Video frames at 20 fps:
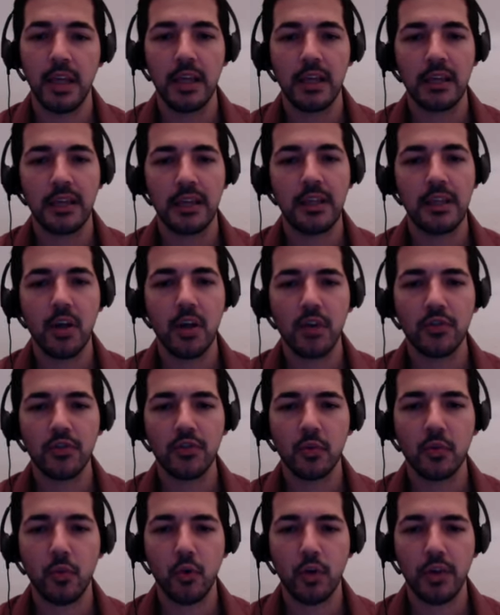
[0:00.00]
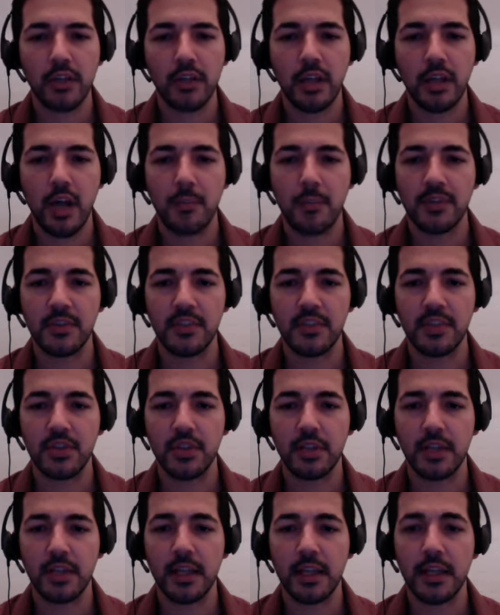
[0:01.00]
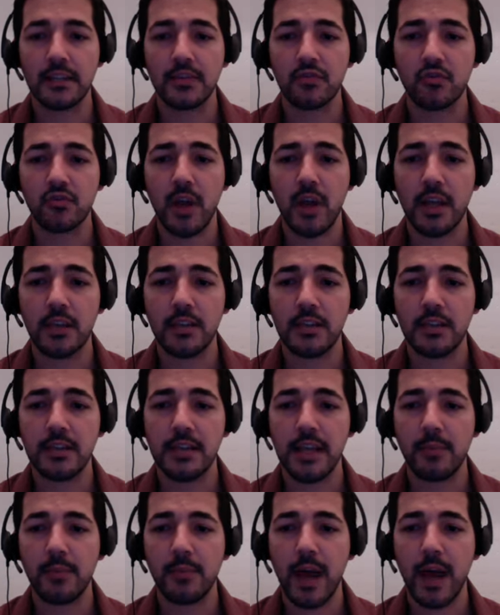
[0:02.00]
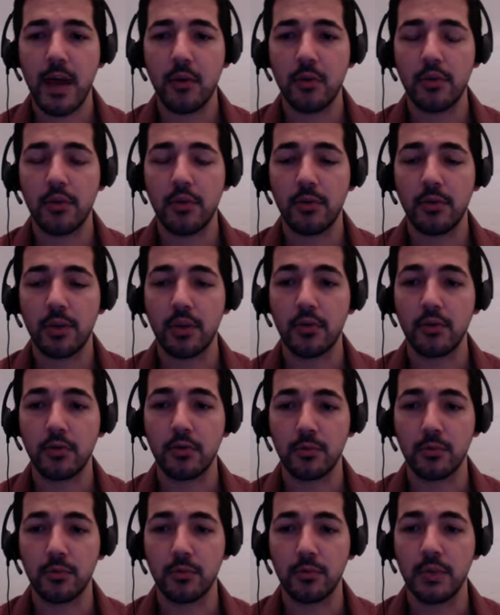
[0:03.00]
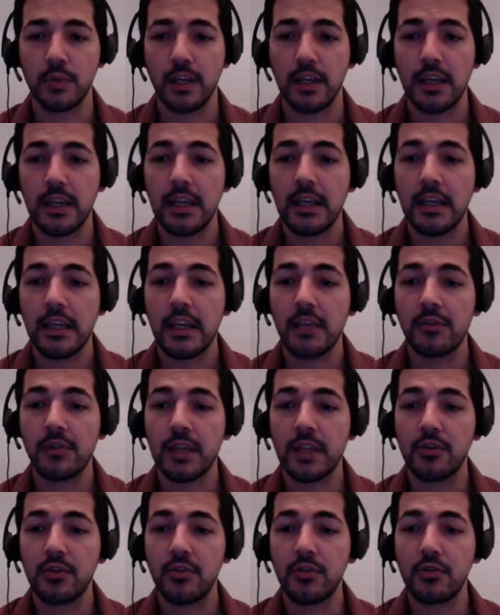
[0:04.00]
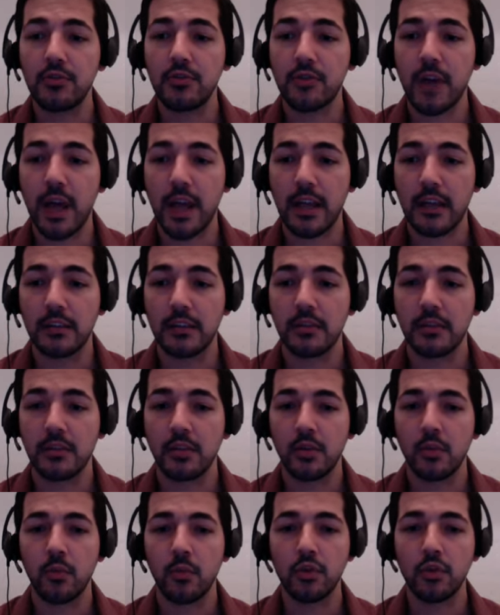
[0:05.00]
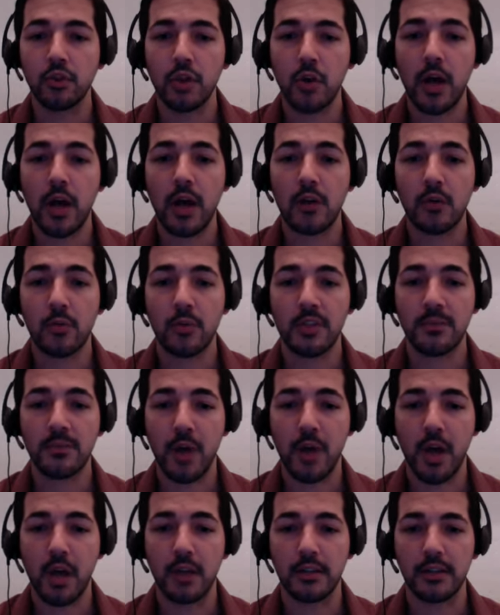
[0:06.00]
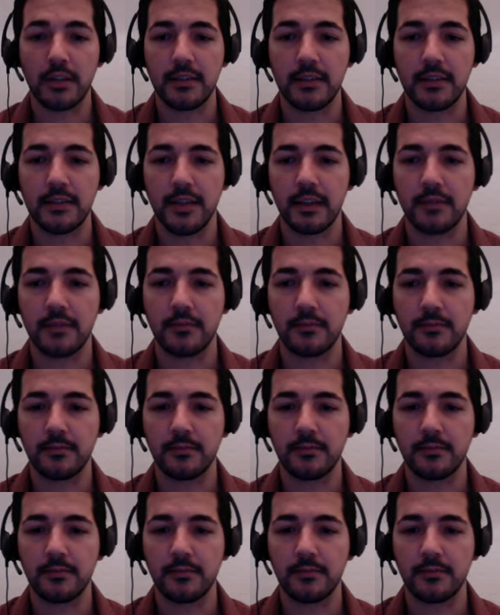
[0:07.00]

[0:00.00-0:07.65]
He also warned the opposition against trying to take power through a coup. If they do try it, we'll know how to respond, he said.